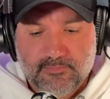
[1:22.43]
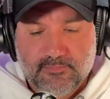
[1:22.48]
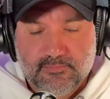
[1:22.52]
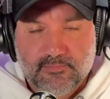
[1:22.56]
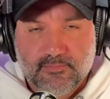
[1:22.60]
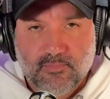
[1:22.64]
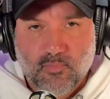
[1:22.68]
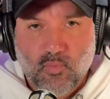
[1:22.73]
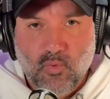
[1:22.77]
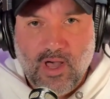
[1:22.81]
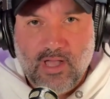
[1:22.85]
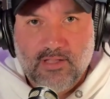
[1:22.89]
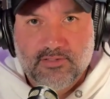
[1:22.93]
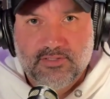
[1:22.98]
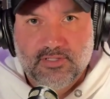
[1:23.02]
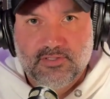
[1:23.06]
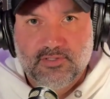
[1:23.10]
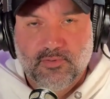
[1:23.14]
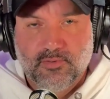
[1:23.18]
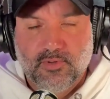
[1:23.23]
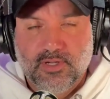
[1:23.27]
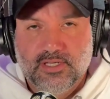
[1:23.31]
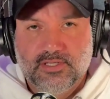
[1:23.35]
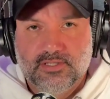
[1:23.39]
Wild
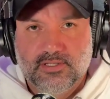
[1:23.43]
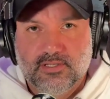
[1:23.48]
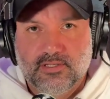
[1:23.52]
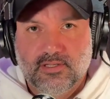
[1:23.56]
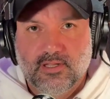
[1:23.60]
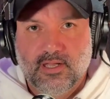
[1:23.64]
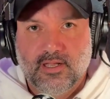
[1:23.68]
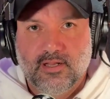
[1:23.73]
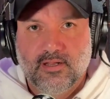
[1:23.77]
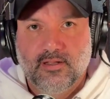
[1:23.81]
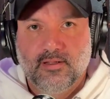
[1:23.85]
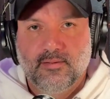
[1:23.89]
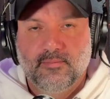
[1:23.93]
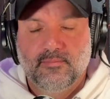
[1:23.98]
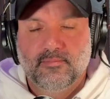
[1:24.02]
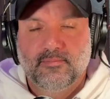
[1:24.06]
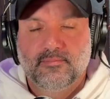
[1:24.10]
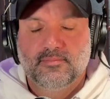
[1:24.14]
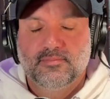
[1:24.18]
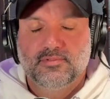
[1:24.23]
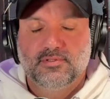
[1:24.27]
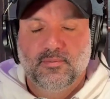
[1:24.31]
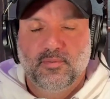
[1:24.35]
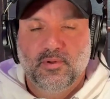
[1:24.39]
situation that
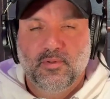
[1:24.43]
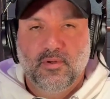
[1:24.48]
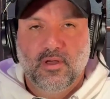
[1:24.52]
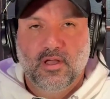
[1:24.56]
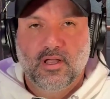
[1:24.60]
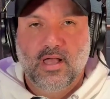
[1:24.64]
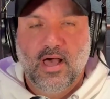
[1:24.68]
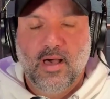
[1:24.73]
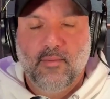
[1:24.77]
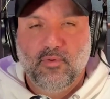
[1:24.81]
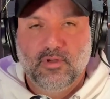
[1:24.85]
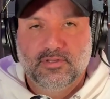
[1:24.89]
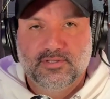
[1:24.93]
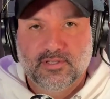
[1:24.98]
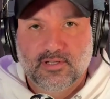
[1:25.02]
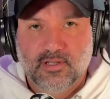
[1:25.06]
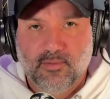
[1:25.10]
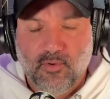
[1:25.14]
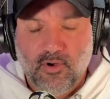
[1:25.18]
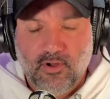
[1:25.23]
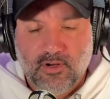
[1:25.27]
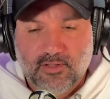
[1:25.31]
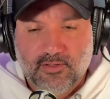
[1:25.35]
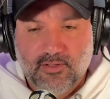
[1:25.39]
a cop wants to come
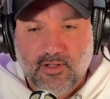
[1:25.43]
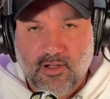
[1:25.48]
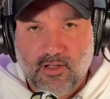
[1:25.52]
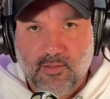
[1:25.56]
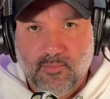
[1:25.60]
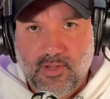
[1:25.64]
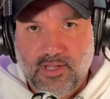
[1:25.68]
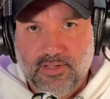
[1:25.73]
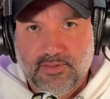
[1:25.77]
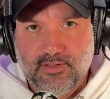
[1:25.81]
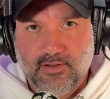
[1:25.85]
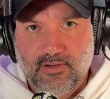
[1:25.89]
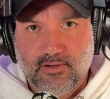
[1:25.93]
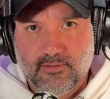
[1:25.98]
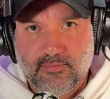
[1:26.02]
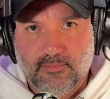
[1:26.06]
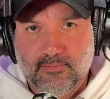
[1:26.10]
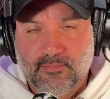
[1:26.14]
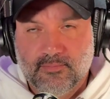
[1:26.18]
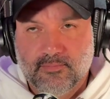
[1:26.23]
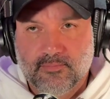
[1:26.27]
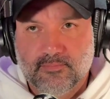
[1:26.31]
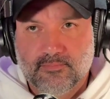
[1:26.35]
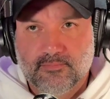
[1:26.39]
on and talk about their
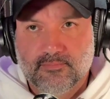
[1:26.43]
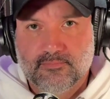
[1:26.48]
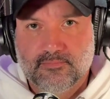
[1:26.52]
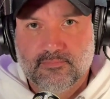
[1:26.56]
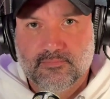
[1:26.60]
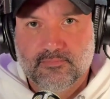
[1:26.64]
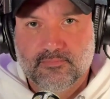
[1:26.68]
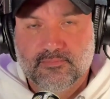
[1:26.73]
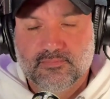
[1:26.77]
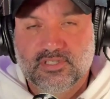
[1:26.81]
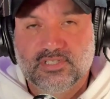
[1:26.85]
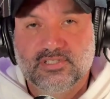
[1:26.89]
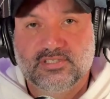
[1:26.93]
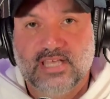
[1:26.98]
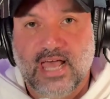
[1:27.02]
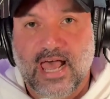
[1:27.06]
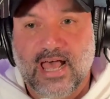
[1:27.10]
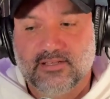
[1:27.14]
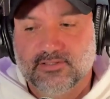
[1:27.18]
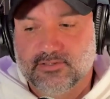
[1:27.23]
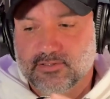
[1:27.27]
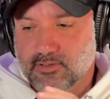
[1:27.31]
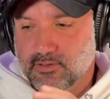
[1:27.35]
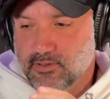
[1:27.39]

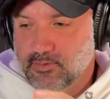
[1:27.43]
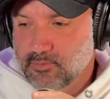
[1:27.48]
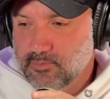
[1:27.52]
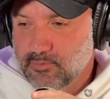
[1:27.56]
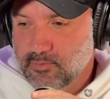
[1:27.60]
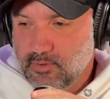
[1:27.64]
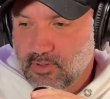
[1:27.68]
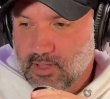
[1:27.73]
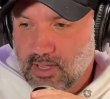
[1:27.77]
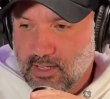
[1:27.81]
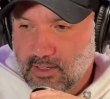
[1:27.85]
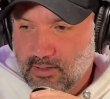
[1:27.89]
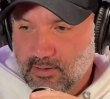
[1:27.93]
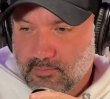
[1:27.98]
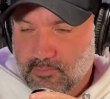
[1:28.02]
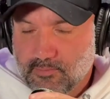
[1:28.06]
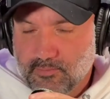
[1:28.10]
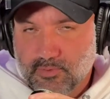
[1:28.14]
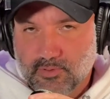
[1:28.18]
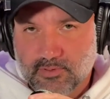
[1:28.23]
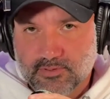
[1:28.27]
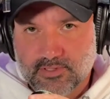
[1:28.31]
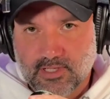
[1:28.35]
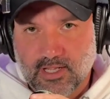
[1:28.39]
disaster
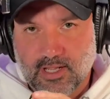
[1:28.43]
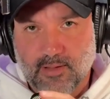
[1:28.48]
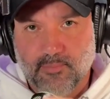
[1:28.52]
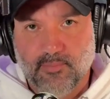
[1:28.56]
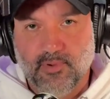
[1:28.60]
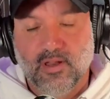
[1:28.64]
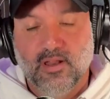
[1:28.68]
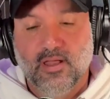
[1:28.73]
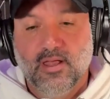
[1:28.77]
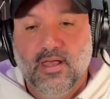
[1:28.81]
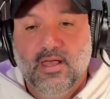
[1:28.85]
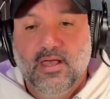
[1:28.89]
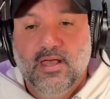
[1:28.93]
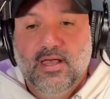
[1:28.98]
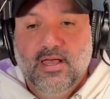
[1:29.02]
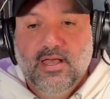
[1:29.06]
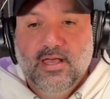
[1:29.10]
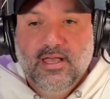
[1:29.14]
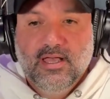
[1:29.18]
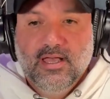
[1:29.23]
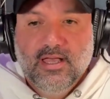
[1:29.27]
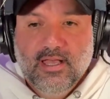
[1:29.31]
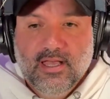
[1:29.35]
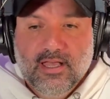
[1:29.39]
per se. But
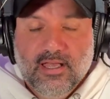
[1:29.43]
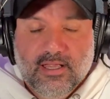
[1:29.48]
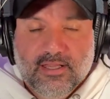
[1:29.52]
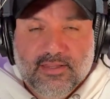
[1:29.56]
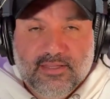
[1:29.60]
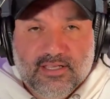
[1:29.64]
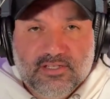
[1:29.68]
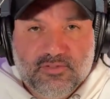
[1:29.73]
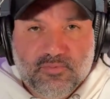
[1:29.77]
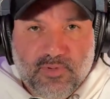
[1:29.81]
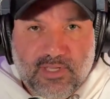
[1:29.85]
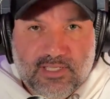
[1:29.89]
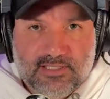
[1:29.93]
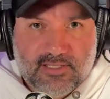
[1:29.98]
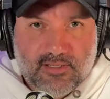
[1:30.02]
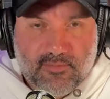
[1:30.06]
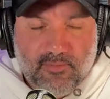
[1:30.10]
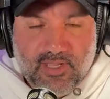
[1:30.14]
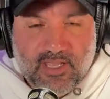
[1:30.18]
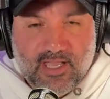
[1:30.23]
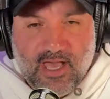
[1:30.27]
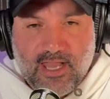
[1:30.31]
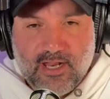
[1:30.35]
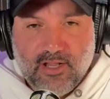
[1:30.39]
this week's going to
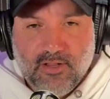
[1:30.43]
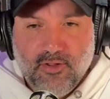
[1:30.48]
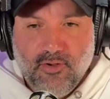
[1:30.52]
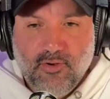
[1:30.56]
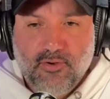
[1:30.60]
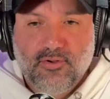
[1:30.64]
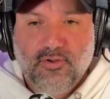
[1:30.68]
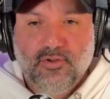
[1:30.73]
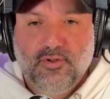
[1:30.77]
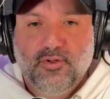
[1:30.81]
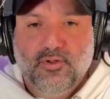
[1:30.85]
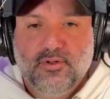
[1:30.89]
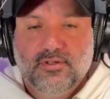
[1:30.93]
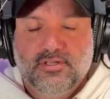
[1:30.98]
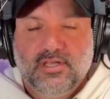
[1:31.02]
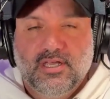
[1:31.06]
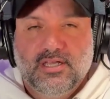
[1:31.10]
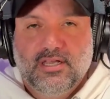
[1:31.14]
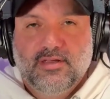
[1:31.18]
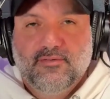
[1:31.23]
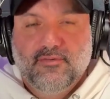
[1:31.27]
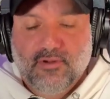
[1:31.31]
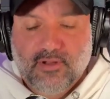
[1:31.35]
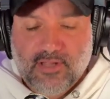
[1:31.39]
be kind of local to
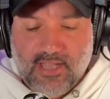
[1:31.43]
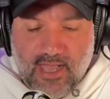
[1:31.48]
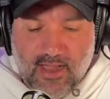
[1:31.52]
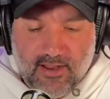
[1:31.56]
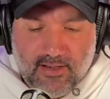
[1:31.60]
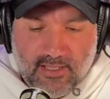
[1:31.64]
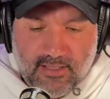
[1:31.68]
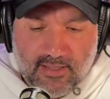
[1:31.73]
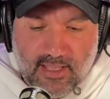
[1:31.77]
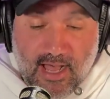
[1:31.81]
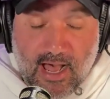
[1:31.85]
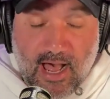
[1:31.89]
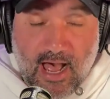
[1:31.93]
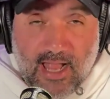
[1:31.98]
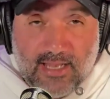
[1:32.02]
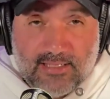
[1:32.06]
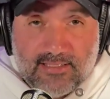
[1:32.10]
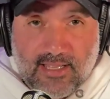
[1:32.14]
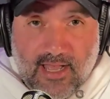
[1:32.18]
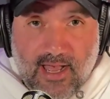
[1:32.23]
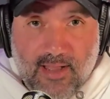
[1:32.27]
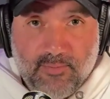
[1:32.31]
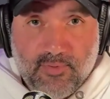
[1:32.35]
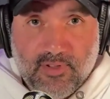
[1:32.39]
Indian River County. The hot
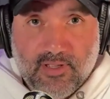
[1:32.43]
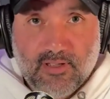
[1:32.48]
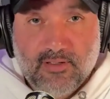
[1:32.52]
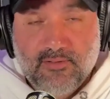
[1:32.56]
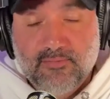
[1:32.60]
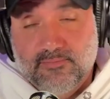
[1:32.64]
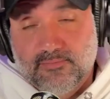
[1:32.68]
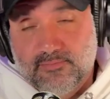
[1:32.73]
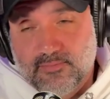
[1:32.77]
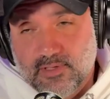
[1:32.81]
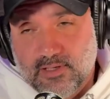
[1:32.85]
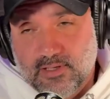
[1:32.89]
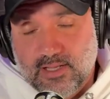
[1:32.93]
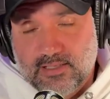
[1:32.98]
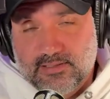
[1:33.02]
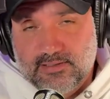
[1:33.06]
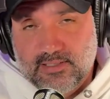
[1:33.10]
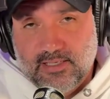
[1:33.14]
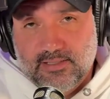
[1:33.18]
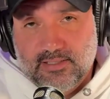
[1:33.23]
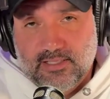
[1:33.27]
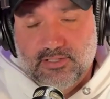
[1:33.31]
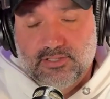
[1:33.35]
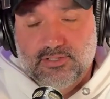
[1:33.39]
topic, and that's
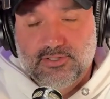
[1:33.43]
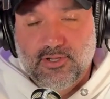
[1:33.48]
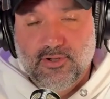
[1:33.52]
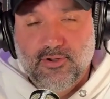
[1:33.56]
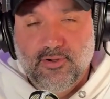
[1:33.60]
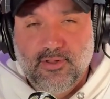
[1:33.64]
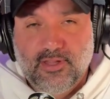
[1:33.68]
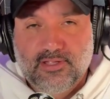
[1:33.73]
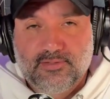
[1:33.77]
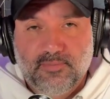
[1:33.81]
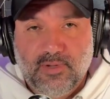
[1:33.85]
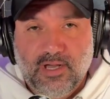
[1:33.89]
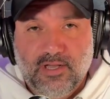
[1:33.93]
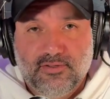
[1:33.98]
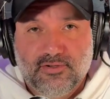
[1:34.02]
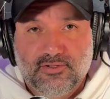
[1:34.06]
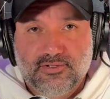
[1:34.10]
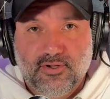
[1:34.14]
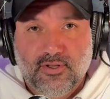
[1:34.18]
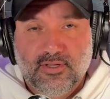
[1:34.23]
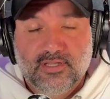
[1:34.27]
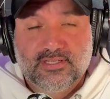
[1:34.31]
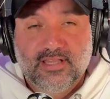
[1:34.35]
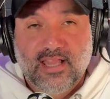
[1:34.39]
not this show, that's my other
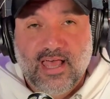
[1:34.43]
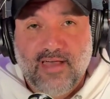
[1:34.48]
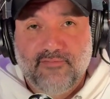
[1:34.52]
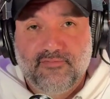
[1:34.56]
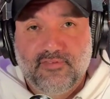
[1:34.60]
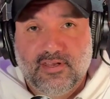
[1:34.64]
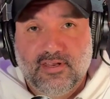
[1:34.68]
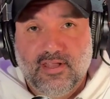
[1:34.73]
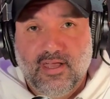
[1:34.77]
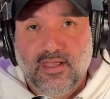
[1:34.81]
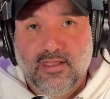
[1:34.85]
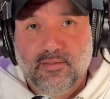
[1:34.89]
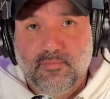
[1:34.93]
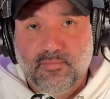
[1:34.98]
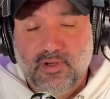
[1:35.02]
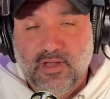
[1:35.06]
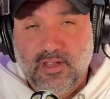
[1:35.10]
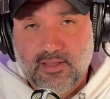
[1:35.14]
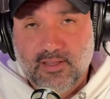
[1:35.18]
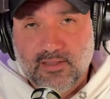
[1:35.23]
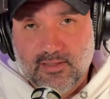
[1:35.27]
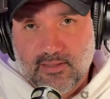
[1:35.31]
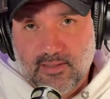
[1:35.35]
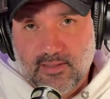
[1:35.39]
show that's live tonight,
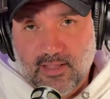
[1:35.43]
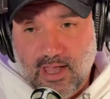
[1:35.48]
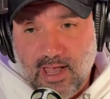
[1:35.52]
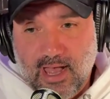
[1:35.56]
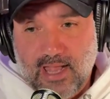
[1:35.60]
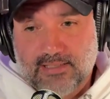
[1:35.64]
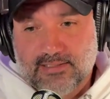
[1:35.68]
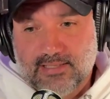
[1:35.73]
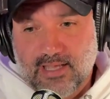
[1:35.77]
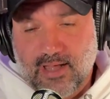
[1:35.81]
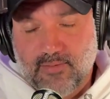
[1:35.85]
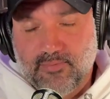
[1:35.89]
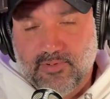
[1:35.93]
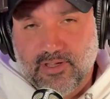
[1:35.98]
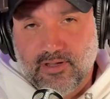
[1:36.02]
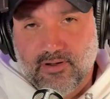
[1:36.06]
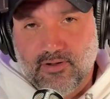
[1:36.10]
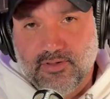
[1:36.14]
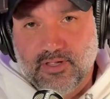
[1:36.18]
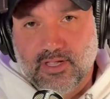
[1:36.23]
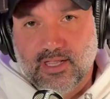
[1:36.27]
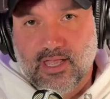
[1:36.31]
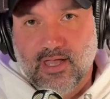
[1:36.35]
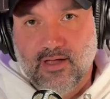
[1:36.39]
but the hot topic here
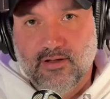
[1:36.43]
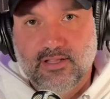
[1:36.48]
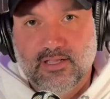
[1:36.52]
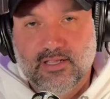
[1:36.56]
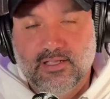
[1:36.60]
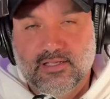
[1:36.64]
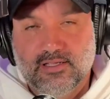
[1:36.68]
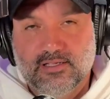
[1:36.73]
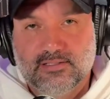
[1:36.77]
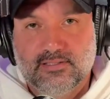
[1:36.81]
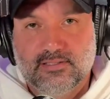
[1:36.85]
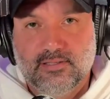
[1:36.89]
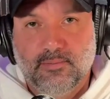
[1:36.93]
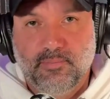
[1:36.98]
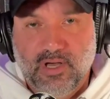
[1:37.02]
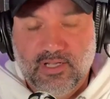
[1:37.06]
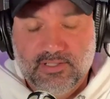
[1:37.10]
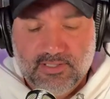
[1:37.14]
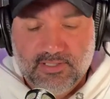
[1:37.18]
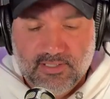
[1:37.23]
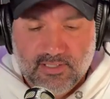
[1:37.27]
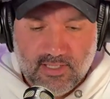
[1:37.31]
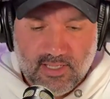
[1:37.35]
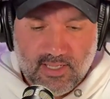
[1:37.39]
in the county is the
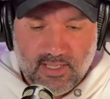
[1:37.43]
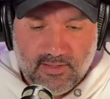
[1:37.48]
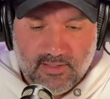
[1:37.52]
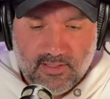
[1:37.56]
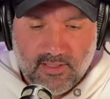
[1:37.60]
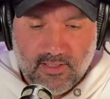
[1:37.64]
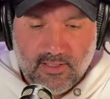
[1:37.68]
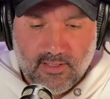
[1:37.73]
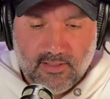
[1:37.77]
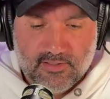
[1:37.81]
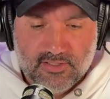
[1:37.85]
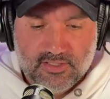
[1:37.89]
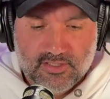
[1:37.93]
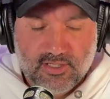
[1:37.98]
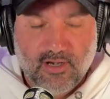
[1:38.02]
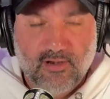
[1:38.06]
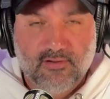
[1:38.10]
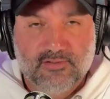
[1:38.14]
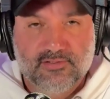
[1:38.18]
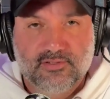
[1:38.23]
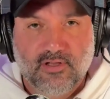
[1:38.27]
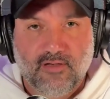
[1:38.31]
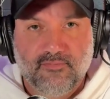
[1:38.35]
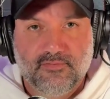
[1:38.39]
budget and the
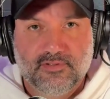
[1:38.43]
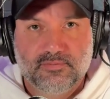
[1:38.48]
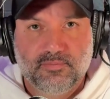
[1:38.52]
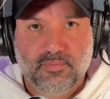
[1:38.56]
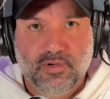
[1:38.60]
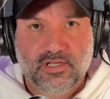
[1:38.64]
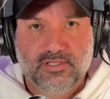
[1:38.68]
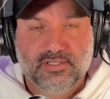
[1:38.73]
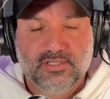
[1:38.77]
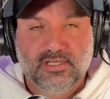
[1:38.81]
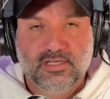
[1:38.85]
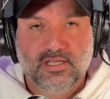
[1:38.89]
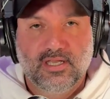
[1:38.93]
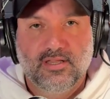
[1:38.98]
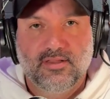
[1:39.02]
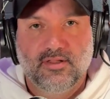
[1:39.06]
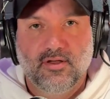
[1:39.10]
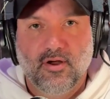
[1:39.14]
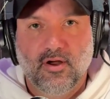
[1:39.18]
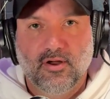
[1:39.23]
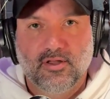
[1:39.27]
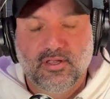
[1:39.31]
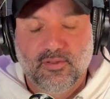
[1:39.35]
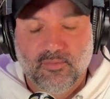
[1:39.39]
sheriff's office budget and the
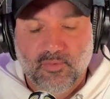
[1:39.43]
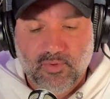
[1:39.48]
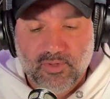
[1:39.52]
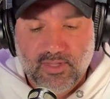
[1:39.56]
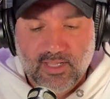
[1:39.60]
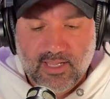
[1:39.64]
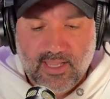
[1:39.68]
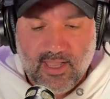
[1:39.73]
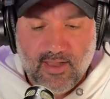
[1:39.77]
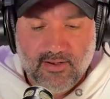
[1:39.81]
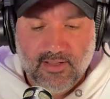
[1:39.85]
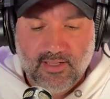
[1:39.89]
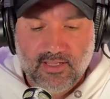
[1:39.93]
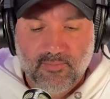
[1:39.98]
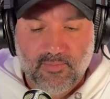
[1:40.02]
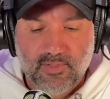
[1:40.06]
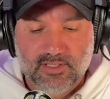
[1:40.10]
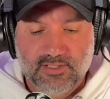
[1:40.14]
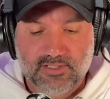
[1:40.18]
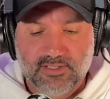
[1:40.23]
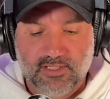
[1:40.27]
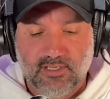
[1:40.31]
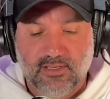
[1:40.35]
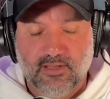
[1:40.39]
argument with the county
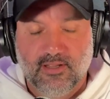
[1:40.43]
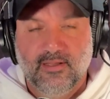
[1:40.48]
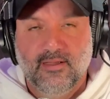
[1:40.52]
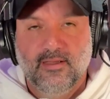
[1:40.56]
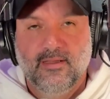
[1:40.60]
commission.